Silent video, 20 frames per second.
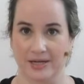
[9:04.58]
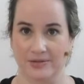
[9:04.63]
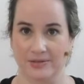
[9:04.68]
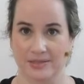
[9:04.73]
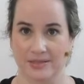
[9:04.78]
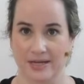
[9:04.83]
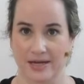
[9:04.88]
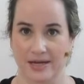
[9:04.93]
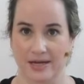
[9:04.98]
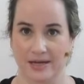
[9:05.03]

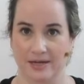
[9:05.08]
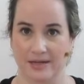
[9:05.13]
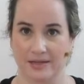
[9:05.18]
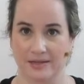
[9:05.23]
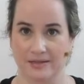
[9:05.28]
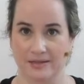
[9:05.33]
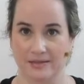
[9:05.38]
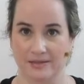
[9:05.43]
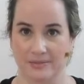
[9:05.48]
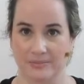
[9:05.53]
outside
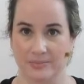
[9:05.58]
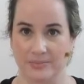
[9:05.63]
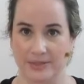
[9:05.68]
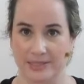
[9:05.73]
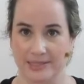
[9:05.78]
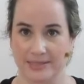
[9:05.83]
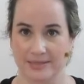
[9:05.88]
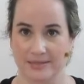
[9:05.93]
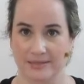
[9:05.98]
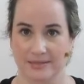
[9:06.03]
in a
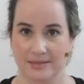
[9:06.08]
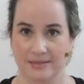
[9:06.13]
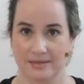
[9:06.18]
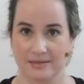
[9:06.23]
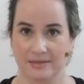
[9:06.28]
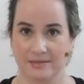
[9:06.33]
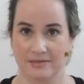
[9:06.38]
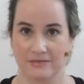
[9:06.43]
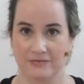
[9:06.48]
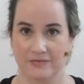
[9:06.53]
brisk
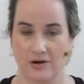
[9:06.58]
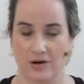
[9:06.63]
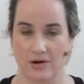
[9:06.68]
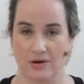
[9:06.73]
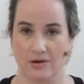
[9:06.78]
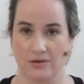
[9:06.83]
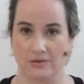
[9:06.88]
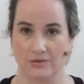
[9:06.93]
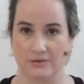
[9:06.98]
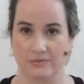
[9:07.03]

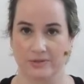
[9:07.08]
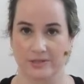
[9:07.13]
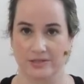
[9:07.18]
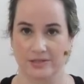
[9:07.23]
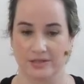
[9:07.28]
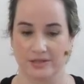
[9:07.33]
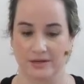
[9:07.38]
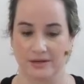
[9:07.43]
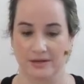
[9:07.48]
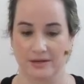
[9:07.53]
fall or
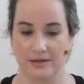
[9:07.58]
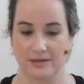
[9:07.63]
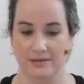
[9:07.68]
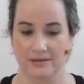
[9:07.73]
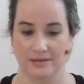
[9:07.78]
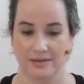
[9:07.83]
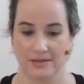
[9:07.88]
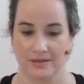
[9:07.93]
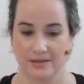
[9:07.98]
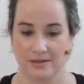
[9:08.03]
winter night,
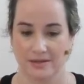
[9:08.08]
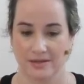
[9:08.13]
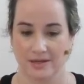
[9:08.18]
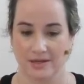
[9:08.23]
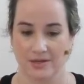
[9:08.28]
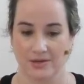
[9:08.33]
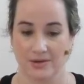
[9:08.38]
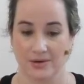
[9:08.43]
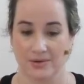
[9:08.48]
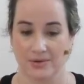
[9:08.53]

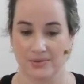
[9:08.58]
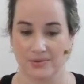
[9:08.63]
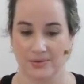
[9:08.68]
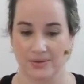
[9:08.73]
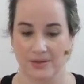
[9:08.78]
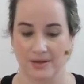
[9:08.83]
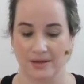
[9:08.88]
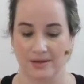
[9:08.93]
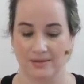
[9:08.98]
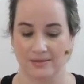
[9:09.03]
you know
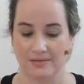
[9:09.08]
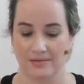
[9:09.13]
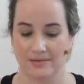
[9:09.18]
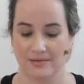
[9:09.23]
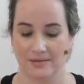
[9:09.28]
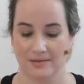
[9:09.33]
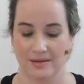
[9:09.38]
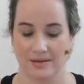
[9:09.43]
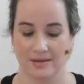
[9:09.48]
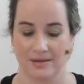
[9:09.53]
that
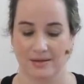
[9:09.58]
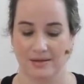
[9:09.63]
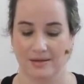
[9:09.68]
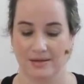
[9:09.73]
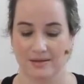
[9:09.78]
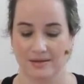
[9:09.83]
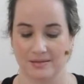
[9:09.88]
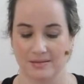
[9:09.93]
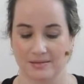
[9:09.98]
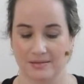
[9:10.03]

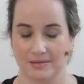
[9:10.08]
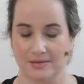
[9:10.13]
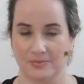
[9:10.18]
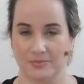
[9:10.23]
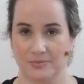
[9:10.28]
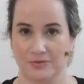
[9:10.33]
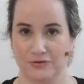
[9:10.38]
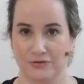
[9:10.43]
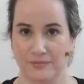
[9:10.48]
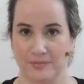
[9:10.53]
this little
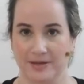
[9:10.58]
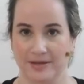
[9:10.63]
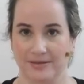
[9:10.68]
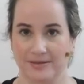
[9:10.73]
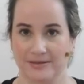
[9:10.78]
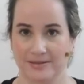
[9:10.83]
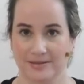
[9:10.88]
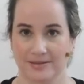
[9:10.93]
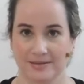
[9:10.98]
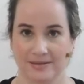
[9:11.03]

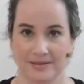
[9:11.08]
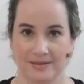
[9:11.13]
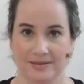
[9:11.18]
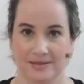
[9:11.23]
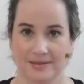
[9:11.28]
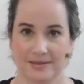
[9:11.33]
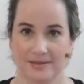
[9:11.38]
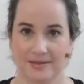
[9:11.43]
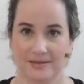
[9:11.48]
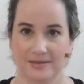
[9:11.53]
movement
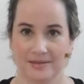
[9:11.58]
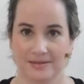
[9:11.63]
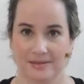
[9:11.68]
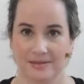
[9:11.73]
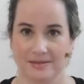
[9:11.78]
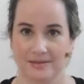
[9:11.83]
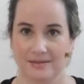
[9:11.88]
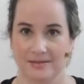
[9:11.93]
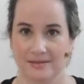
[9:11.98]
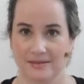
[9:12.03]

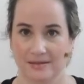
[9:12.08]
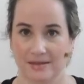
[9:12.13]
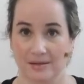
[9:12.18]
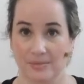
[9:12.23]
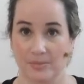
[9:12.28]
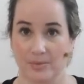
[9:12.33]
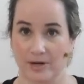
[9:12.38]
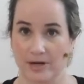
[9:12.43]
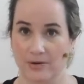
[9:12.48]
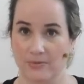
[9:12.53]

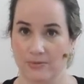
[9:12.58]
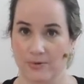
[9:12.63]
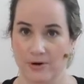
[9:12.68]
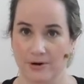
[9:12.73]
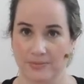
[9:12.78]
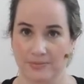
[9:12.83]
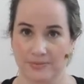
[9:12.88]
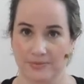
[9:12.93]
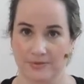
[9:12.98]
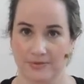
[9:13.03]
can bring
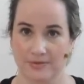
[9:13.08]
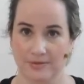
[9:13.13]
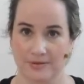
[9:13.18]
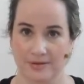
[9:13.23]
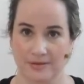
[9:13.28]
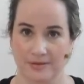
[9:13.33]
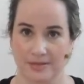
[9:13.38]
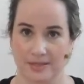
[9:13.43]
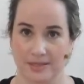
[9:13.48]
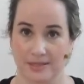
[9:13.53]
warmth
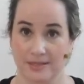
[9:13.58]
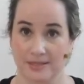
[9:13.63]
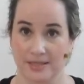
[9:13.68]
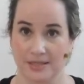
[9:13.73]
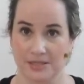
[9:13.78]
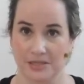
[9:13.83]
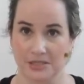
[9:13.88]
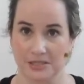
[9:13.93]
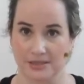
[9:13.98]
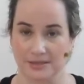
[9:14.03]
and
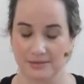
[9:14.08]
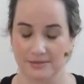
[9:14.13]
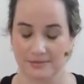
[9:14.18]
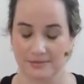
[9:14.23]
sensation.